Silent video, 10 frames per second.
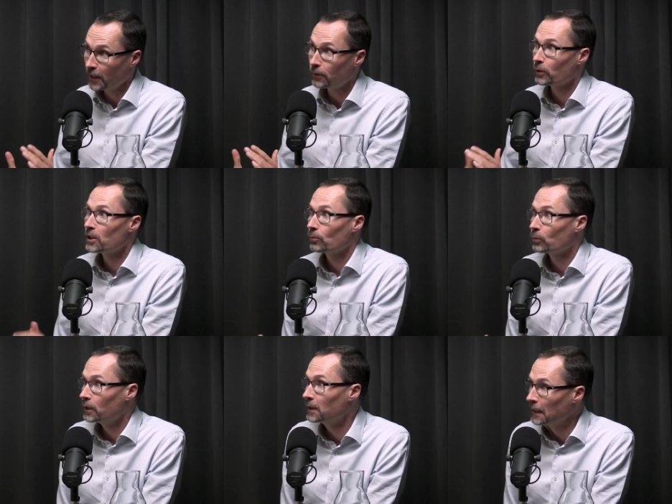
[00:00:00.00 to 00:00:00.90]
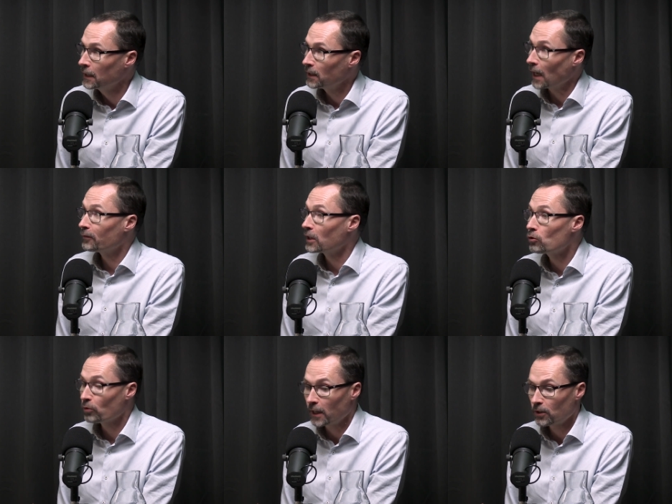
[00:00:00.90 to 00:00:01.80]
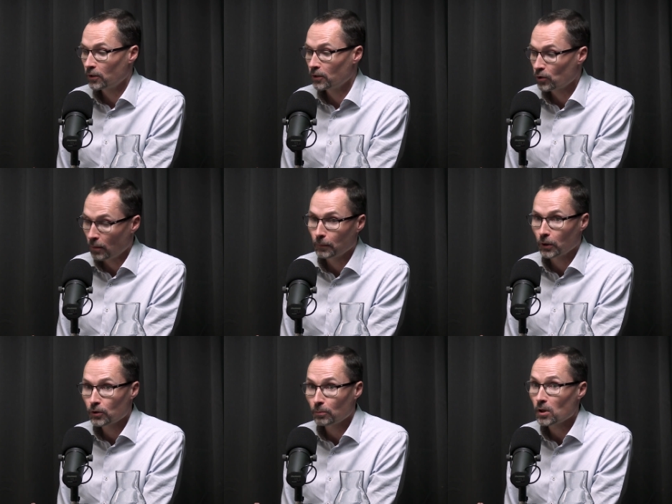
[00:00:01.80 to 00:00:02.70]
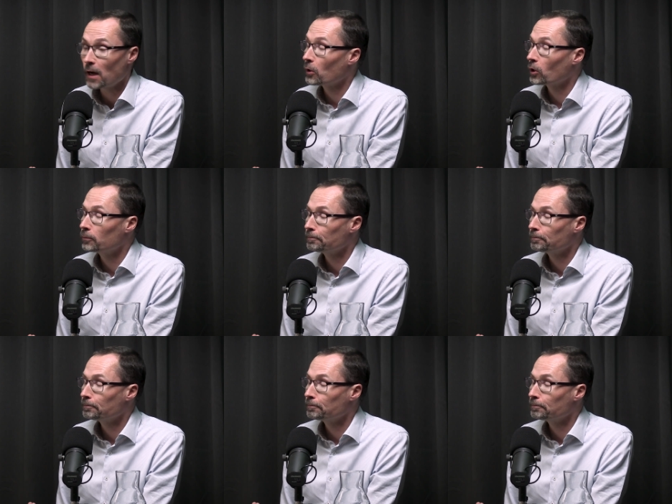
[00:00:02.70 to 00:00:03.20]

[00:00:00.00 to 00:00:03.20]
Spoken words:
that reason, we dived into that some time ago.